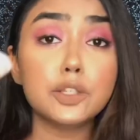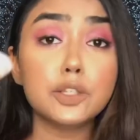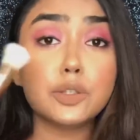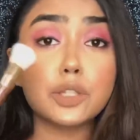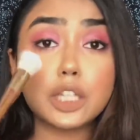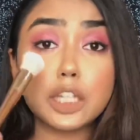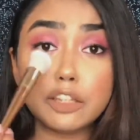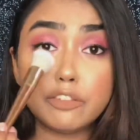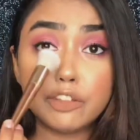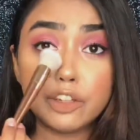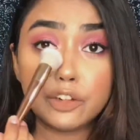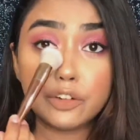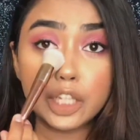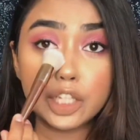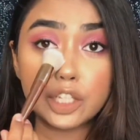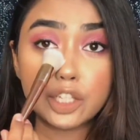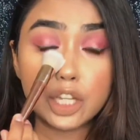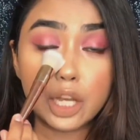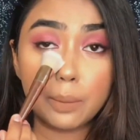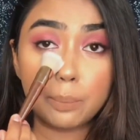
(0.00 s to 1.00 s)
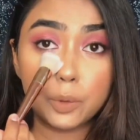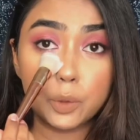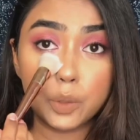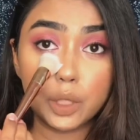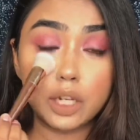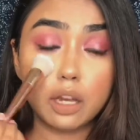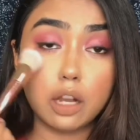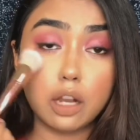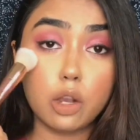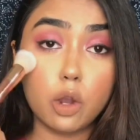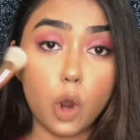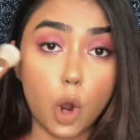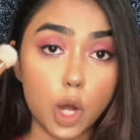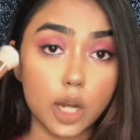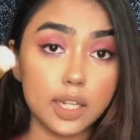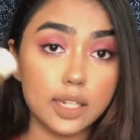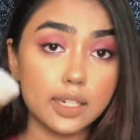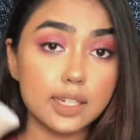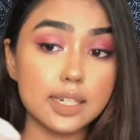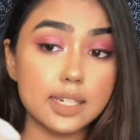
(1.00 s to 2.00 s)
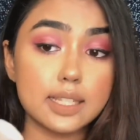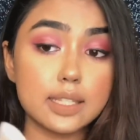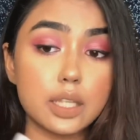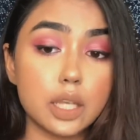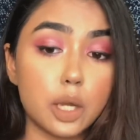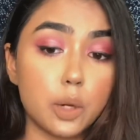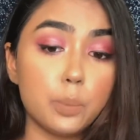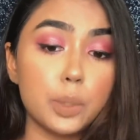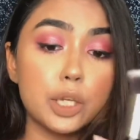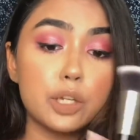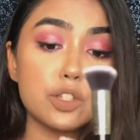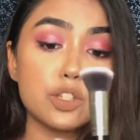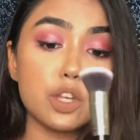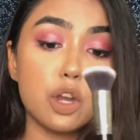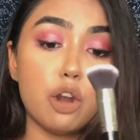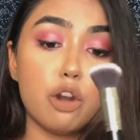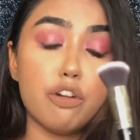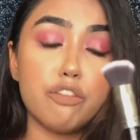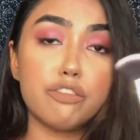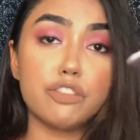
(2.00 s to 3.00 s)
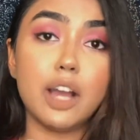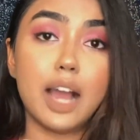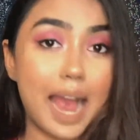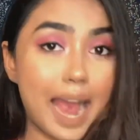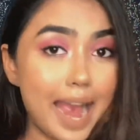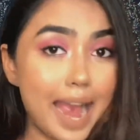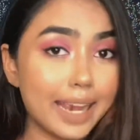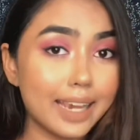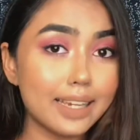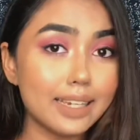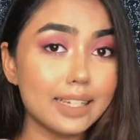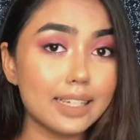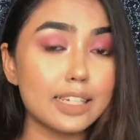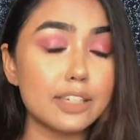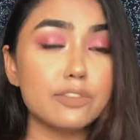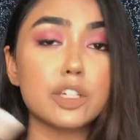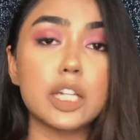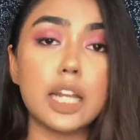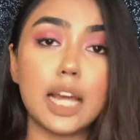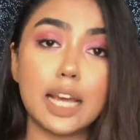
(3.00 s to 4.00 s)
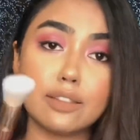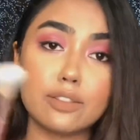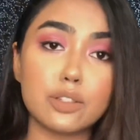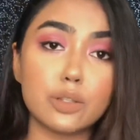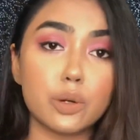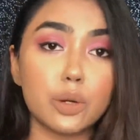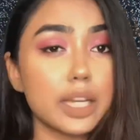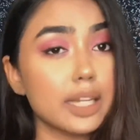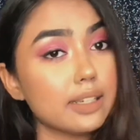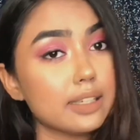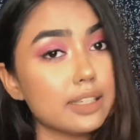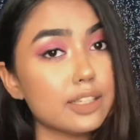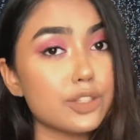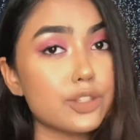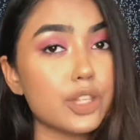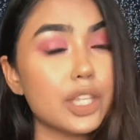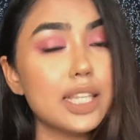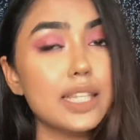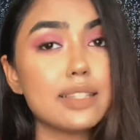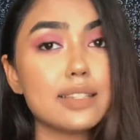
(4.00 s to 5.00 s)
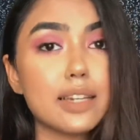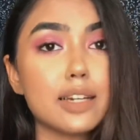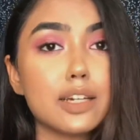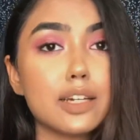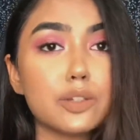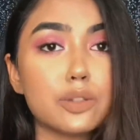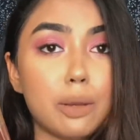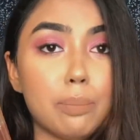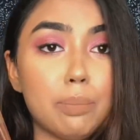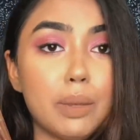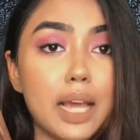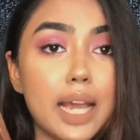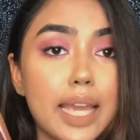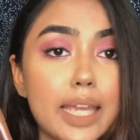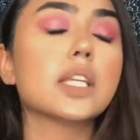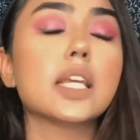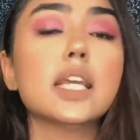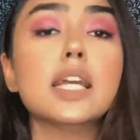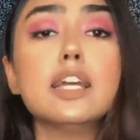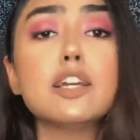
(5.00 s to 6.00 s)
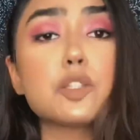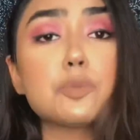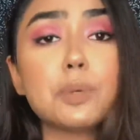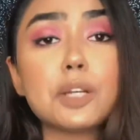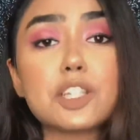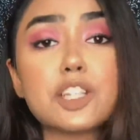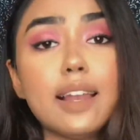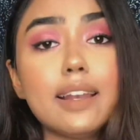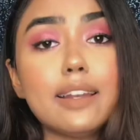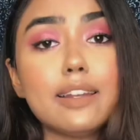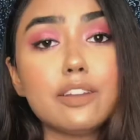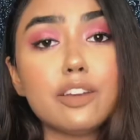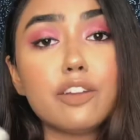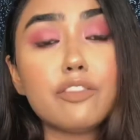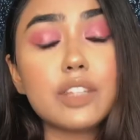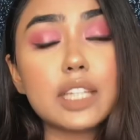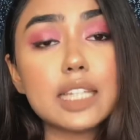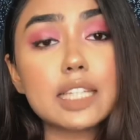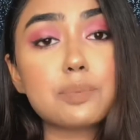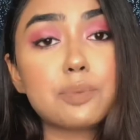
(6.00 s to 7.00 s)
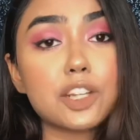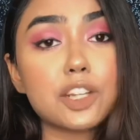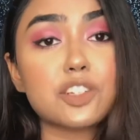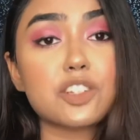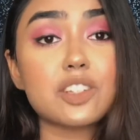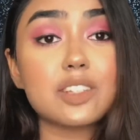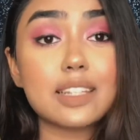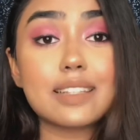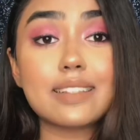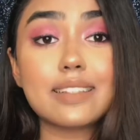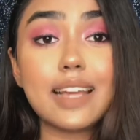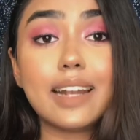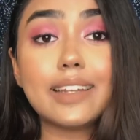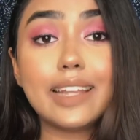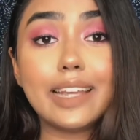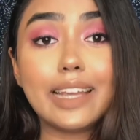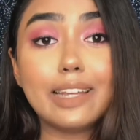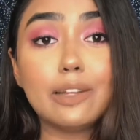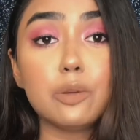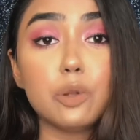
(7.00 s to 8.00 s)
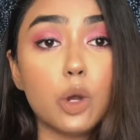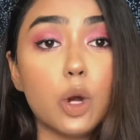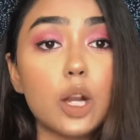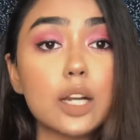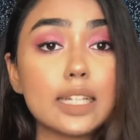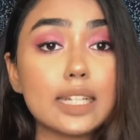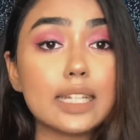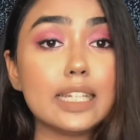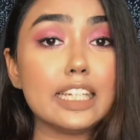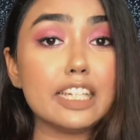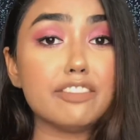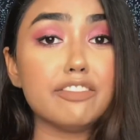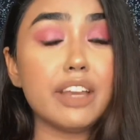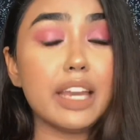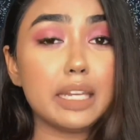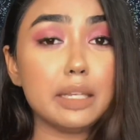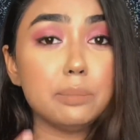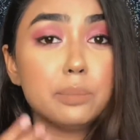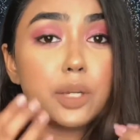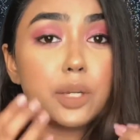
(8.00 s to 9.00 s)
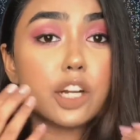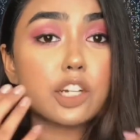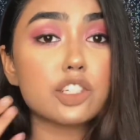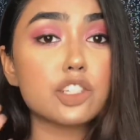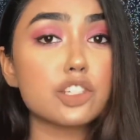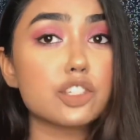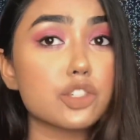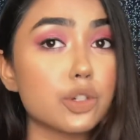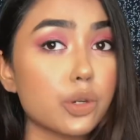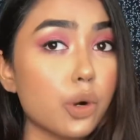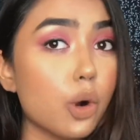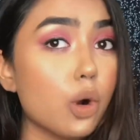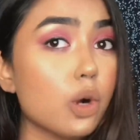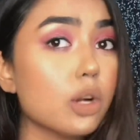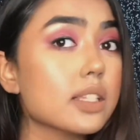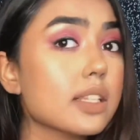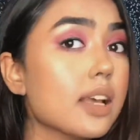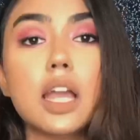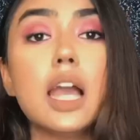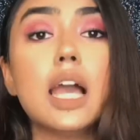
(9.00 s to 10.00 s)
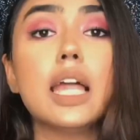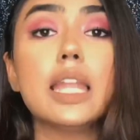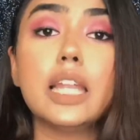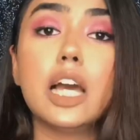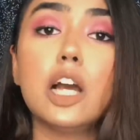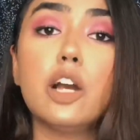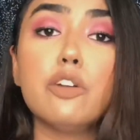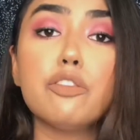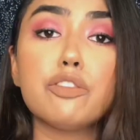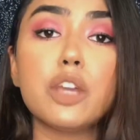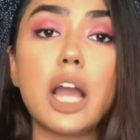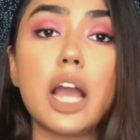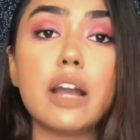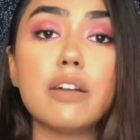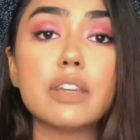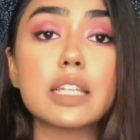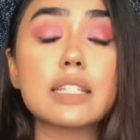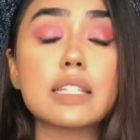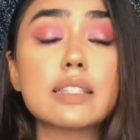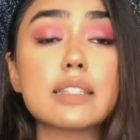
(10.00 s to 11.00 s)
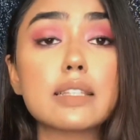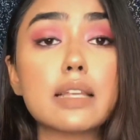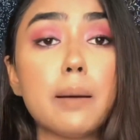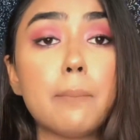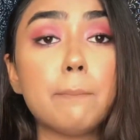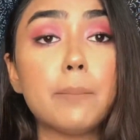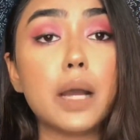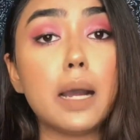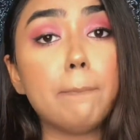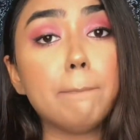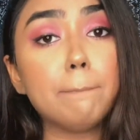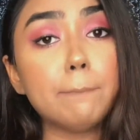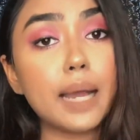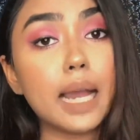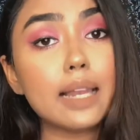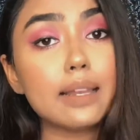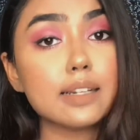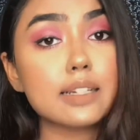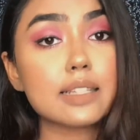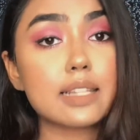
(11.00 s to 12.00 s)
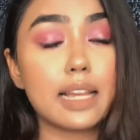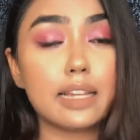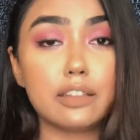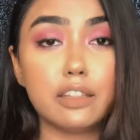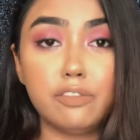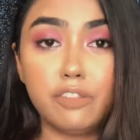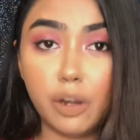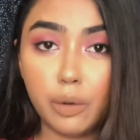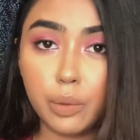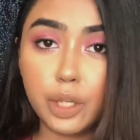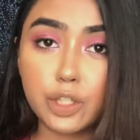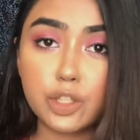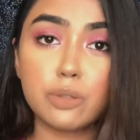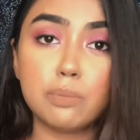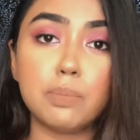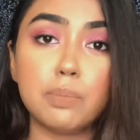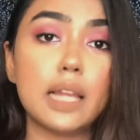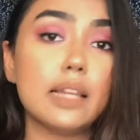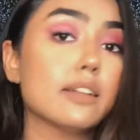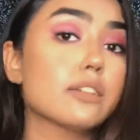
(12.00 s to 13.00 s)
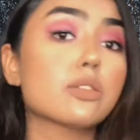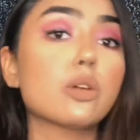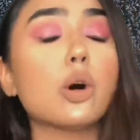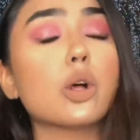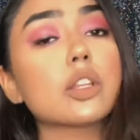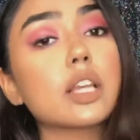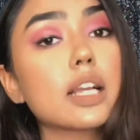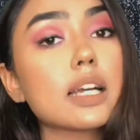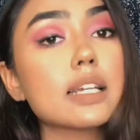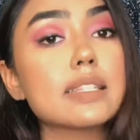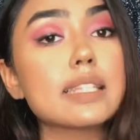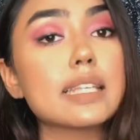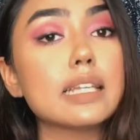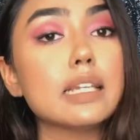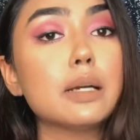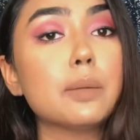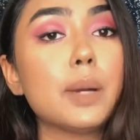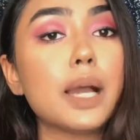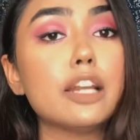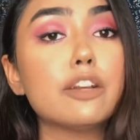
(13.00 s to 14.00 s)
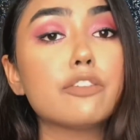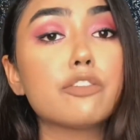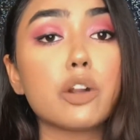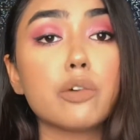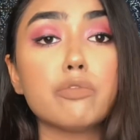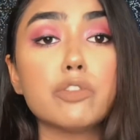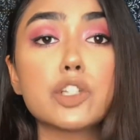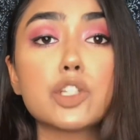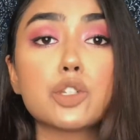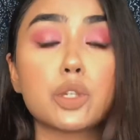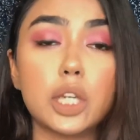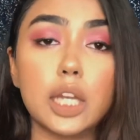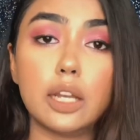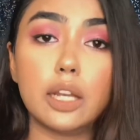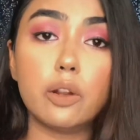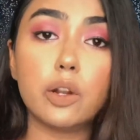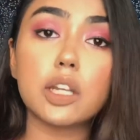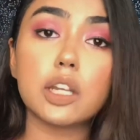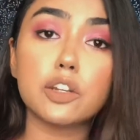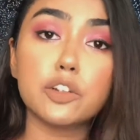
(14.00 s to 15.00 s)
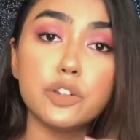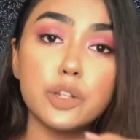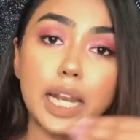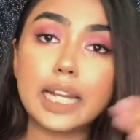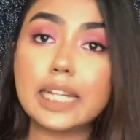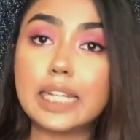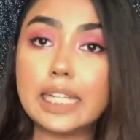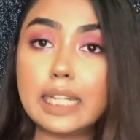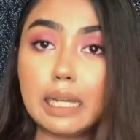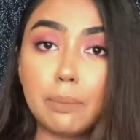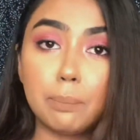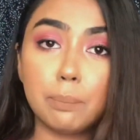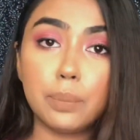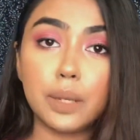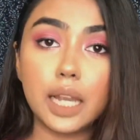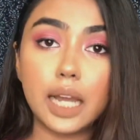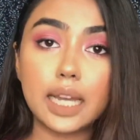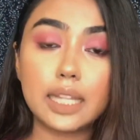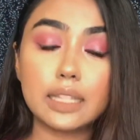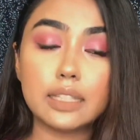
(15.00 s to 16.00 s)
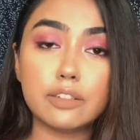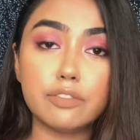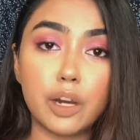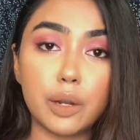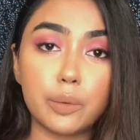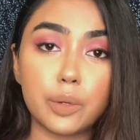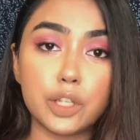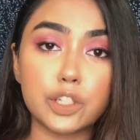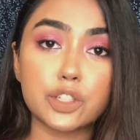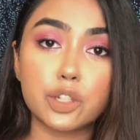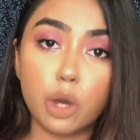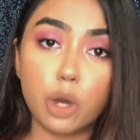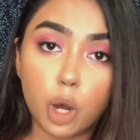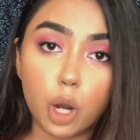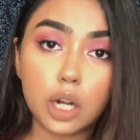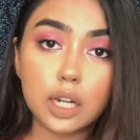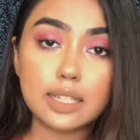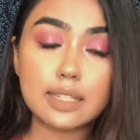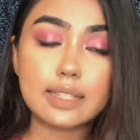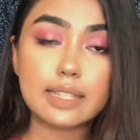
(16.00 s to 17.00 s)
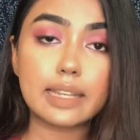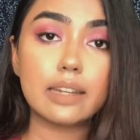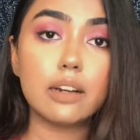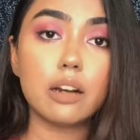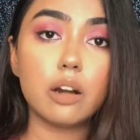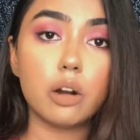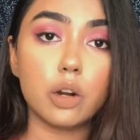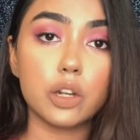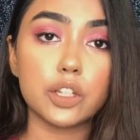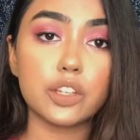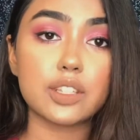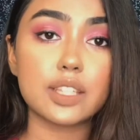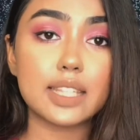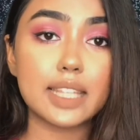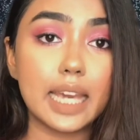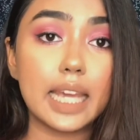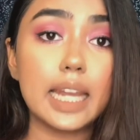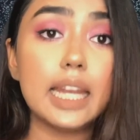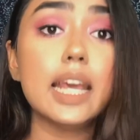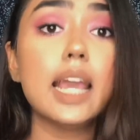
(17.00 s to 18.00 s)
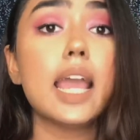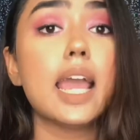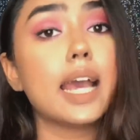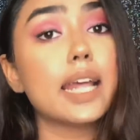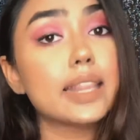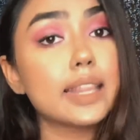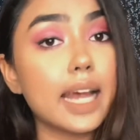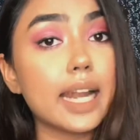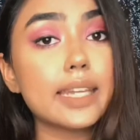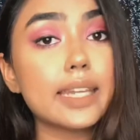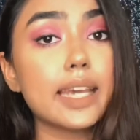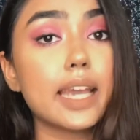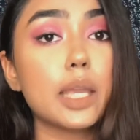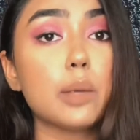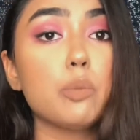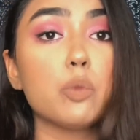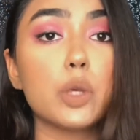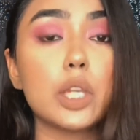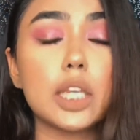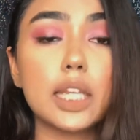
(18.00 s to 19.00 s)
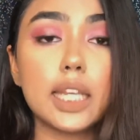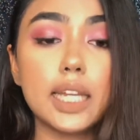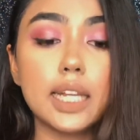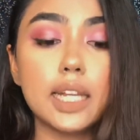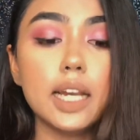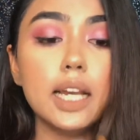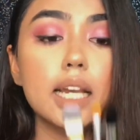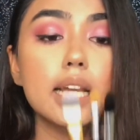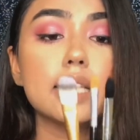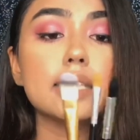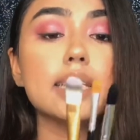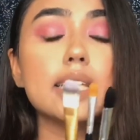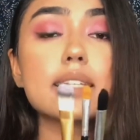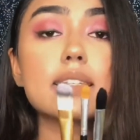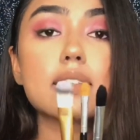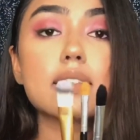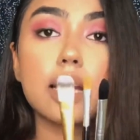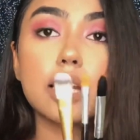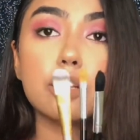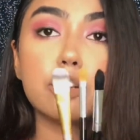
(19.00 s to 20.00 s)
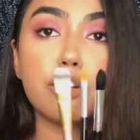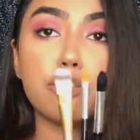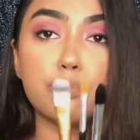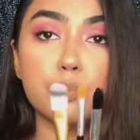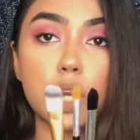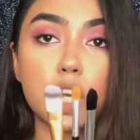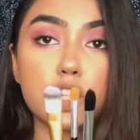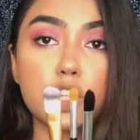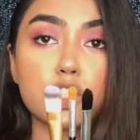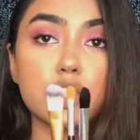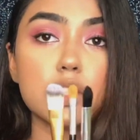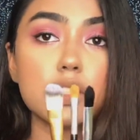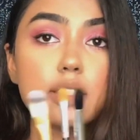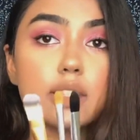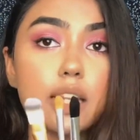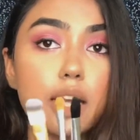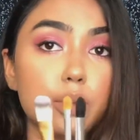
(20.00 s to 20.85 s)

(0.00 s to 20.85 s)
You can even reach up to inner corners because of the angle given, and so it is easier to apply. Speciality of these brushes is that they do not leave any brush strokes. Now if you're having some palettes like the foundation palettes or the concealer palette from which you cannot directly apply the foundation or concealer on your skin, at that time we need these kind of brushes.